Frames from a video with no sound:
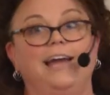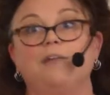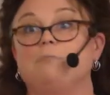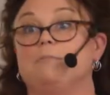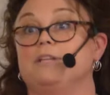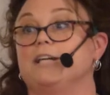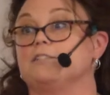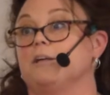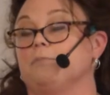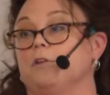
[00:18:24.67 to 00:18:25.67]
and maybe
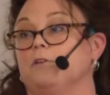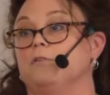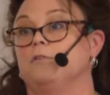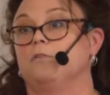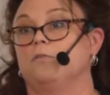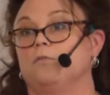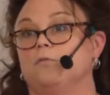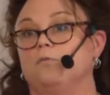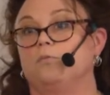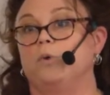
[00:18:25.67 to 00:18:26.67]
that's something
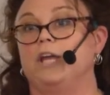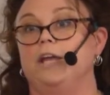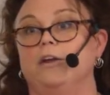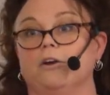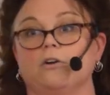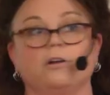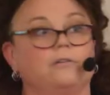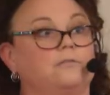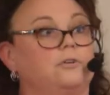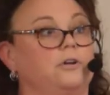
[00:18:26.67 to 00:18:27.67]
we here
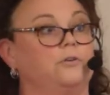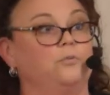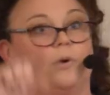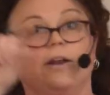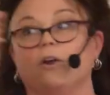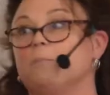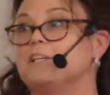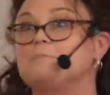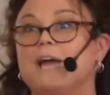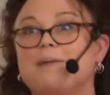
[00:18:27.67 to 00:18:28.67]
could write on a
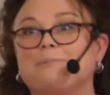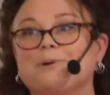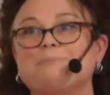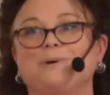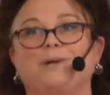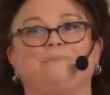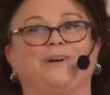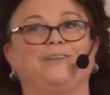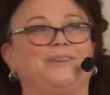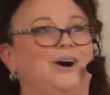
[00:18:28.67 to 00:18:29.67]
piece of paper and put up
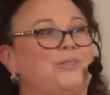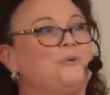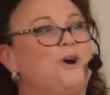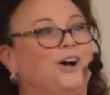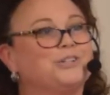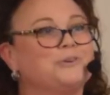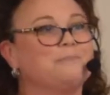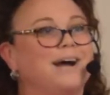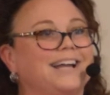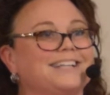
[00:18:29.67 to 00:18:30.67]
on, on the wall to
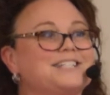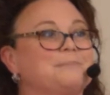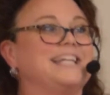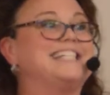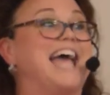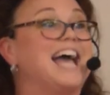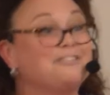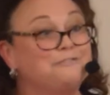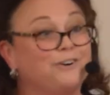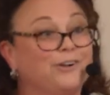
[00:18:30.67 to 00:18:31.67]
remind us to be
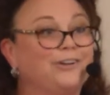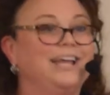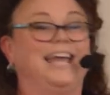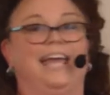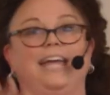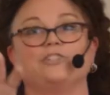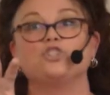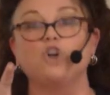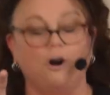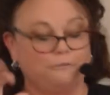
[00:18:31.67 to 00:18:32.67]
tactful and
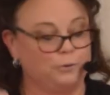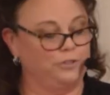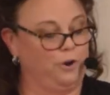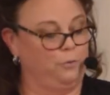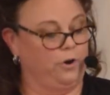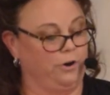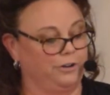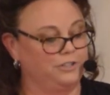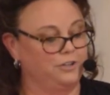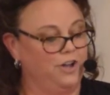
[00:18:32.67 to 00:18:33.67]
soft with our
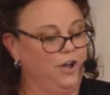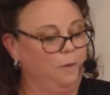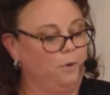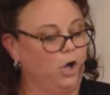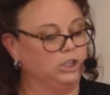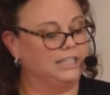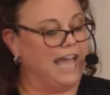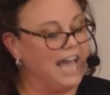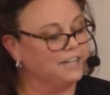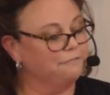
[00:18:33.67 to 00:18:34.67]
words. Paul
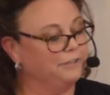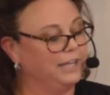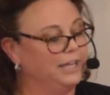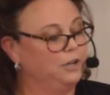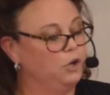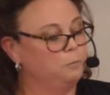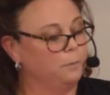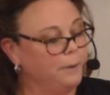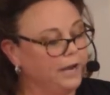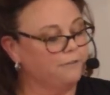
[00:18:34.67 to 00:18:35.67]
tactfully
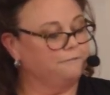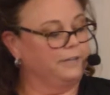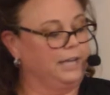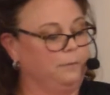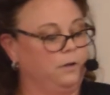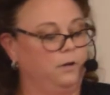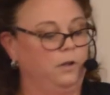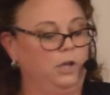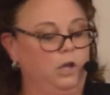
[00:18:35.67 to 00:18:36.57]
prepared Philemon